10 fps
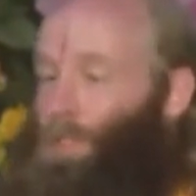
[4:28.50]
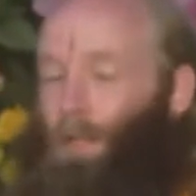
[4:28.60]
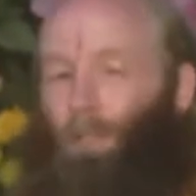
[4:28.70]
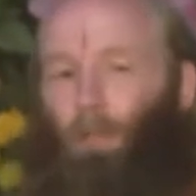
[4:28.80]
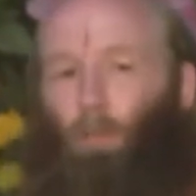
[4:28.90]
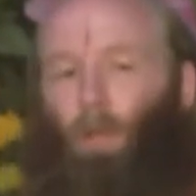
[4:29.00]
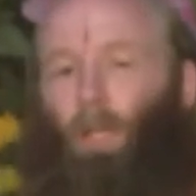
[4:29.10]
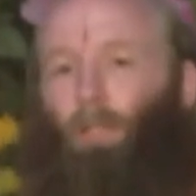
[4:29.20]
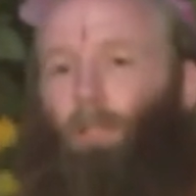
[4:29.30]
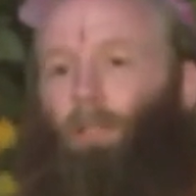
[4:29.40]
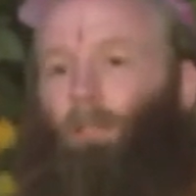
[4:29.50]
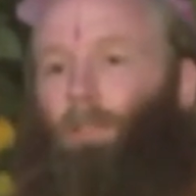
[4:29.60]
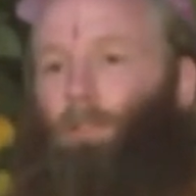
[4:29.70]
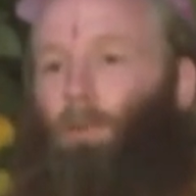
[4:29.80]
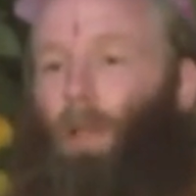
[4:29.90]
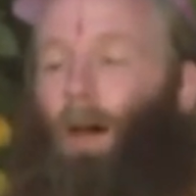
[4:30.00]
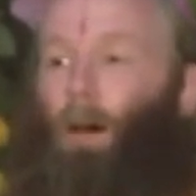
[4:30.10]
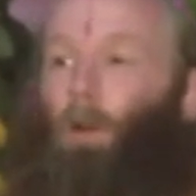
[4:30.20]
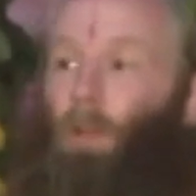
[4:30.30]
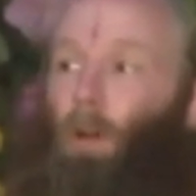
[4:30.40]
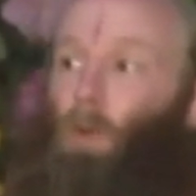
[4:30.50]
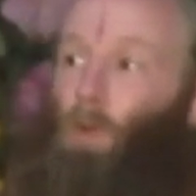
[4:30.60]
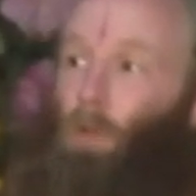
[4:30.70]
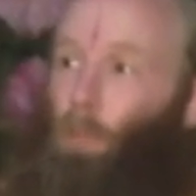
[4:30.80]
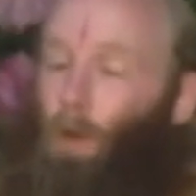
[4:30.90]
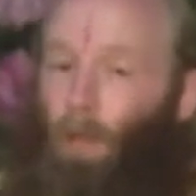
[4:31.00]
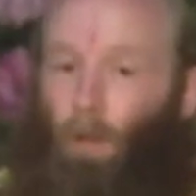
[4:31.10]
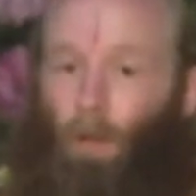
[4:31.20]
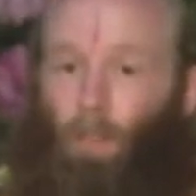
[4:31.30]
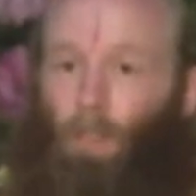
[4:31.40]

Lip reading: younger brother, so now the older brother had